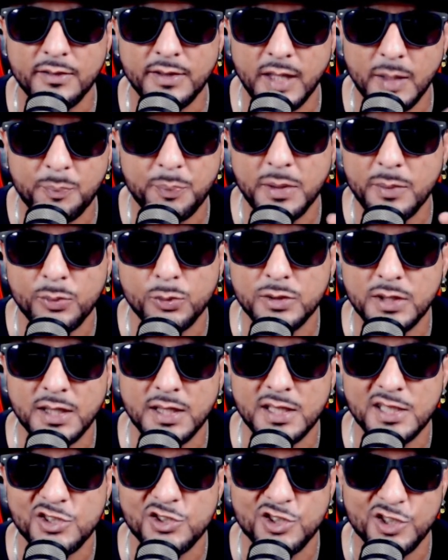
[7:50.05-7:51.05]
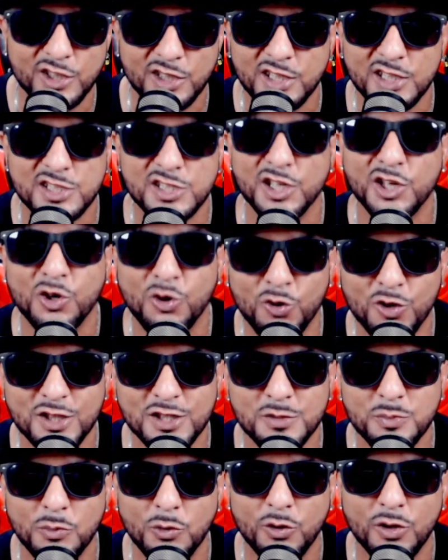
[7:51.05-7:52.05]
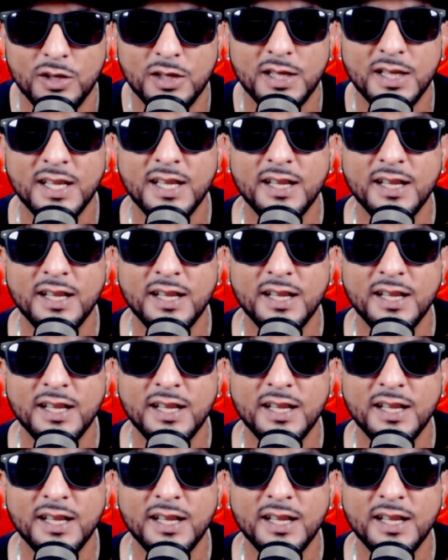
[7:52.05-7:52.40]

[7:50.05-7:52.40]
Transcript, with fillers: that people think is good because it costs more.